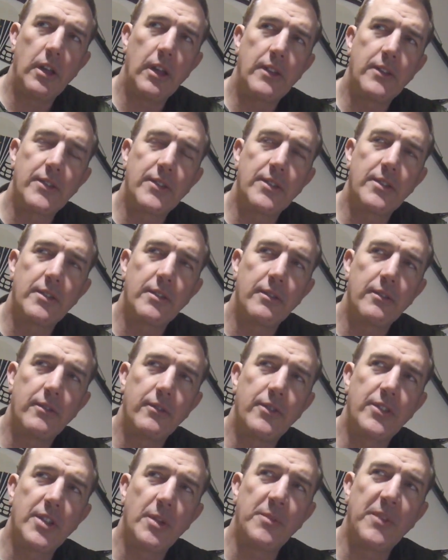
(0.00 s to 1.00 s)
It's
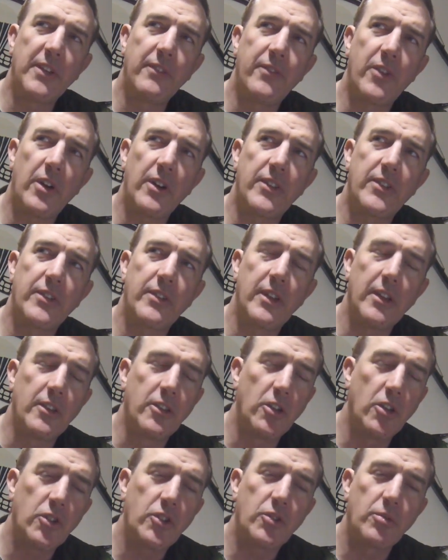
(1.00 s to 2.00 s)
something very, it
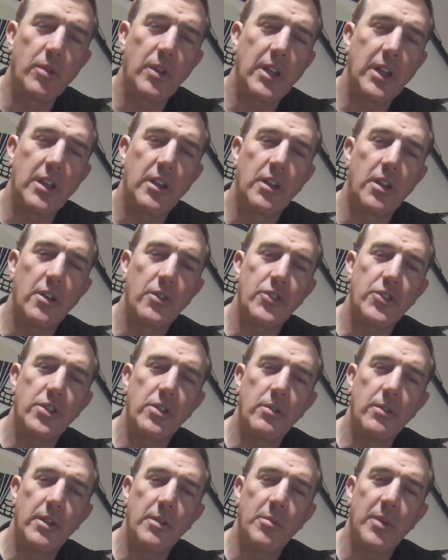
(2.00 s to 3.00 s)
looks really close
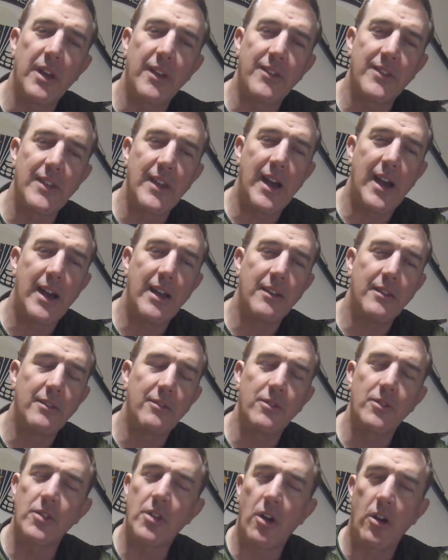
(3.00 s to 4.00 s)
to it, but it's not. It
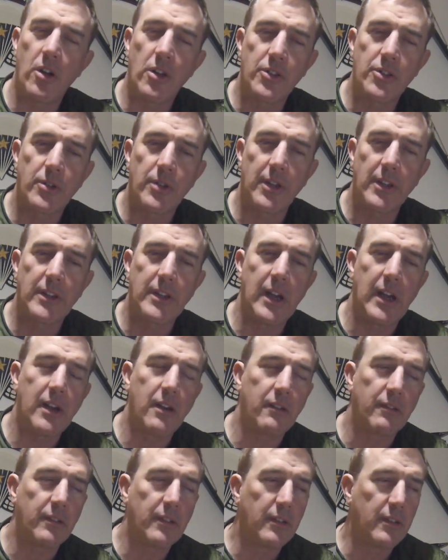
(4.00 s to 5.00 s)
was all tricked
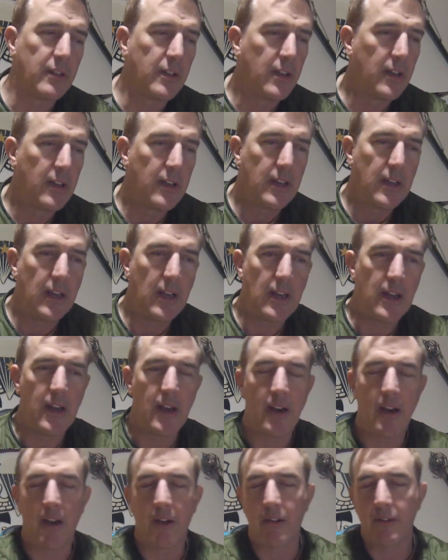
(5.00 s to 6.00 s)
out, you
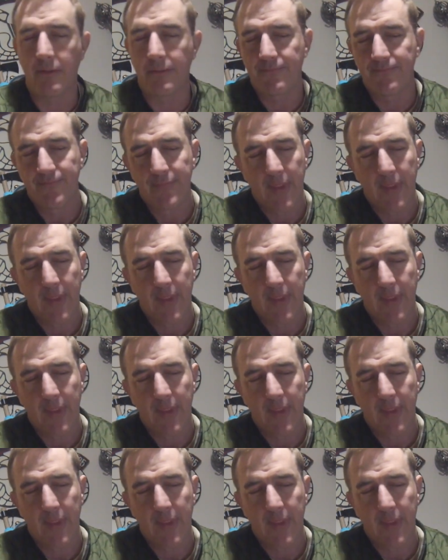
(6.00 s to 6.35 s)
know.